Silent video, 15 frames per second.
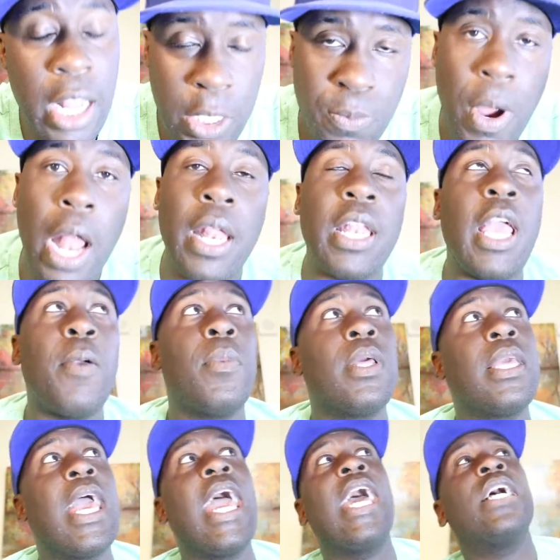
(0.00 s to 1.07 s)
That's probably the name of the
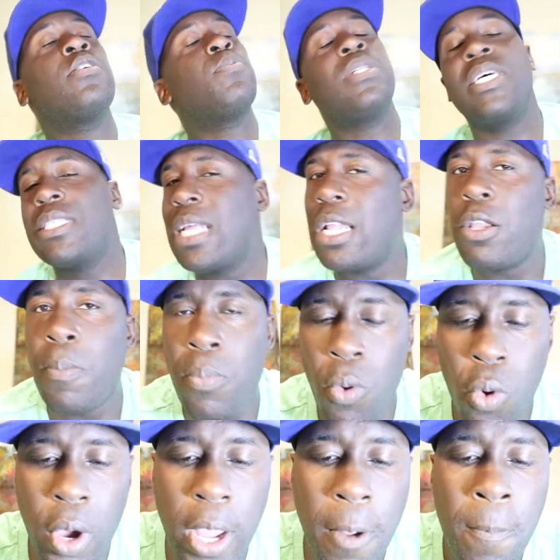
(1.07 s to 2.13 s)
gas. But that's not the
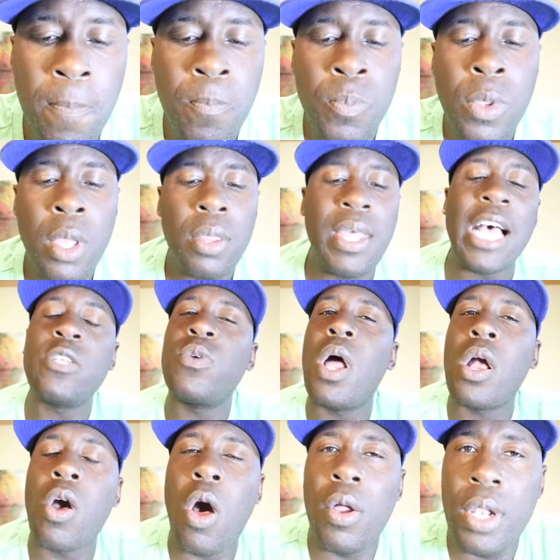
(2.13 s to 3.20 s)
point. That's what I
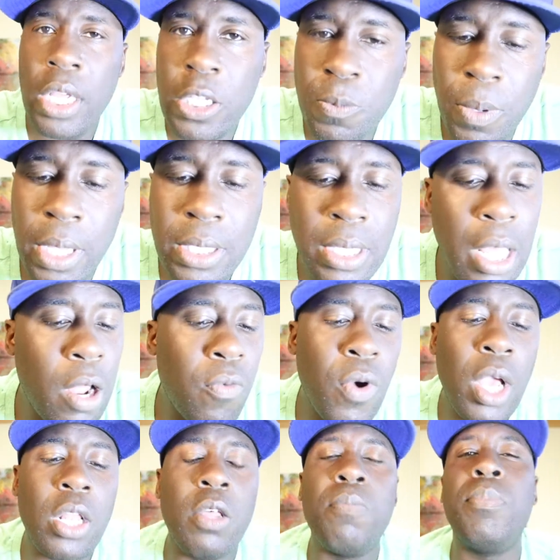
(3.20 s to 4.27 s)
call an expense. Now,
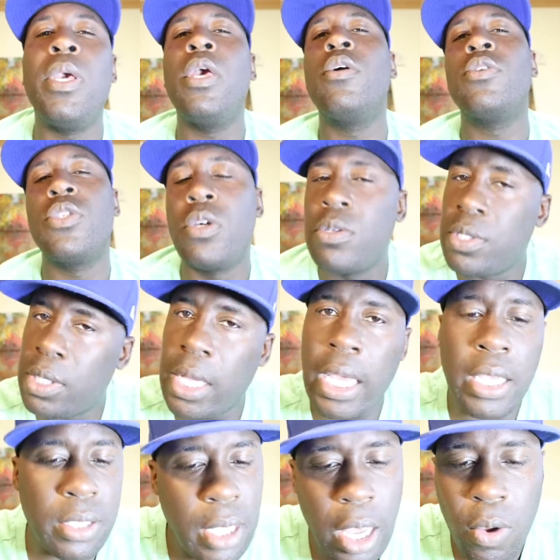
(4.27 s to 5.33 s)
regular bills, those
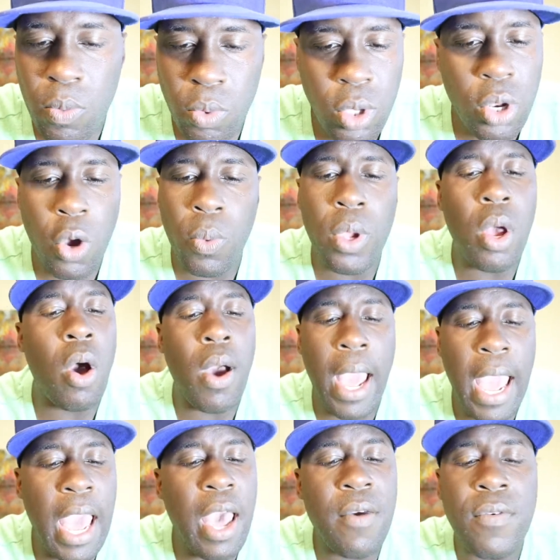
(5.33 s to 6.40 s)
things that, you know, we all
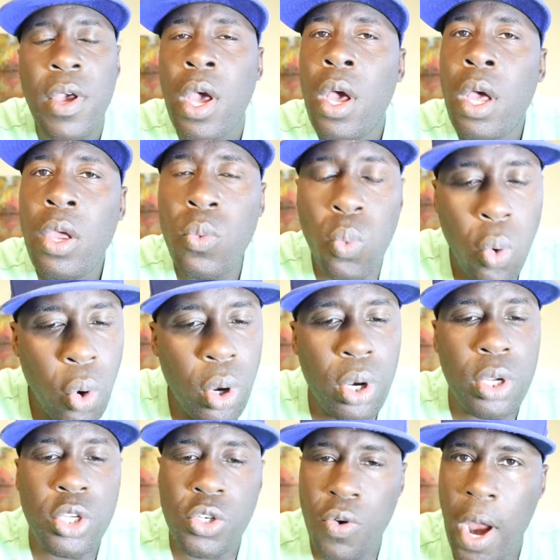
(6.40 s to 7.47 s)
have.
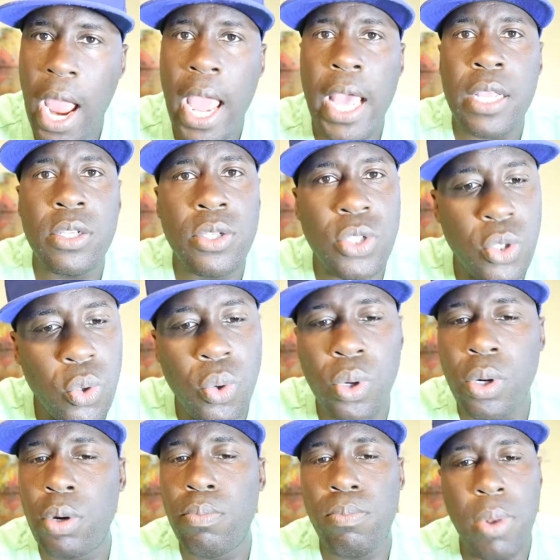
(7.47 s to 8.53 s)
Water, trash,
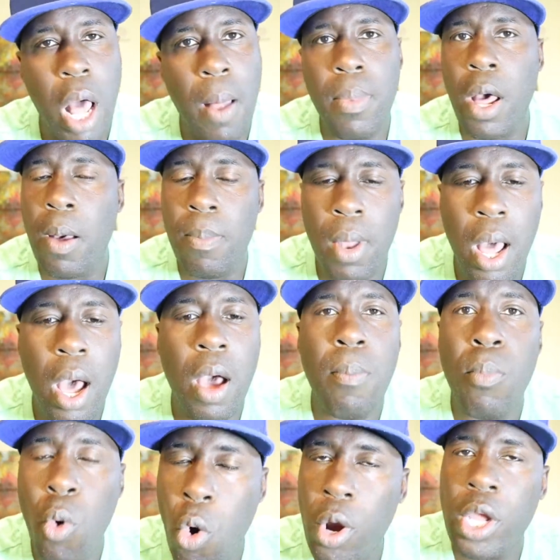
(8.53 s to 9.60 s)
sewer, blah, blah, blah,
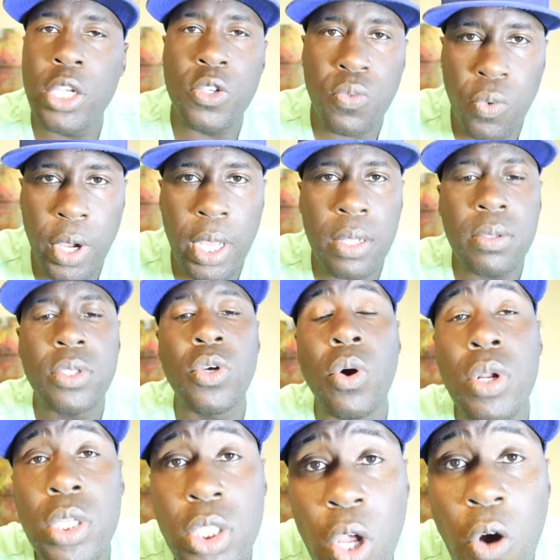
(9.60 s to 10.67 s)
mortgage, rent, so on
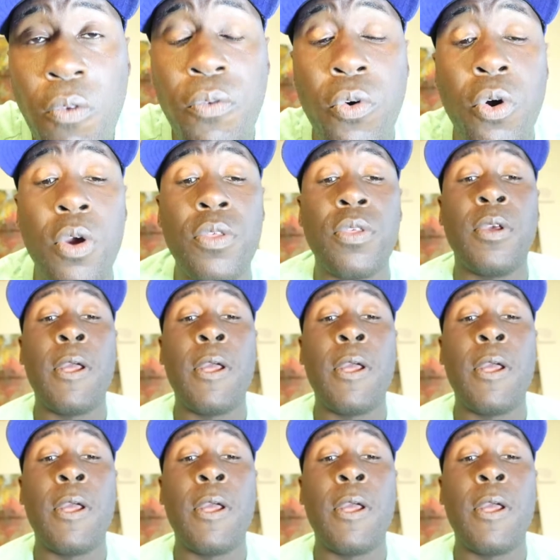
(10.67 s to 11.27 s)
and so forth.